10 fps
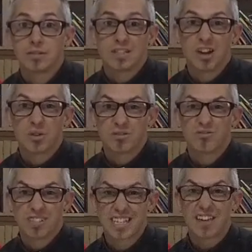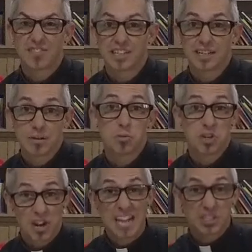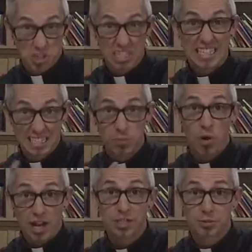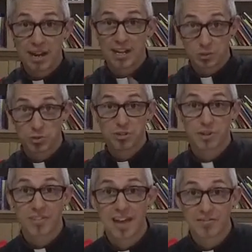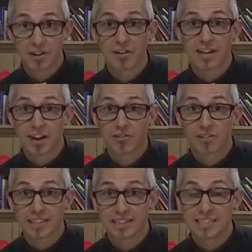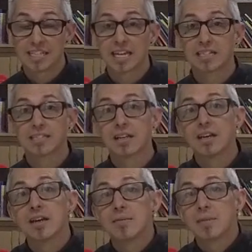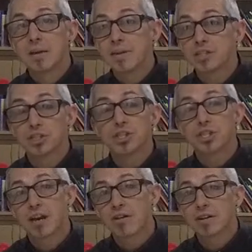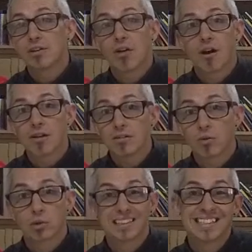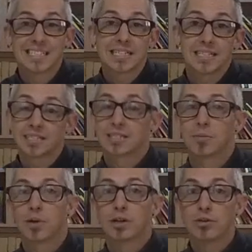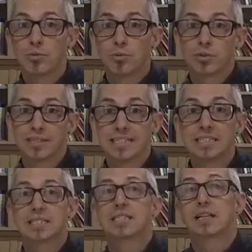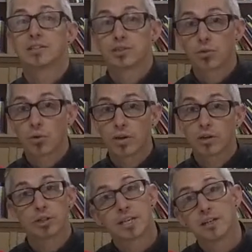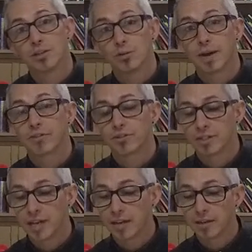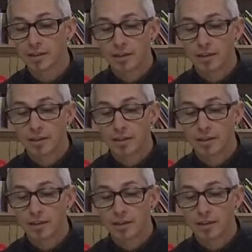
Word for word: you know, safely when your hands are clean and washed, right? Because we're doing that very carefully these days. Maybe it's just sharing your heart or listening to someone who needs to tell a story or tell you about their day.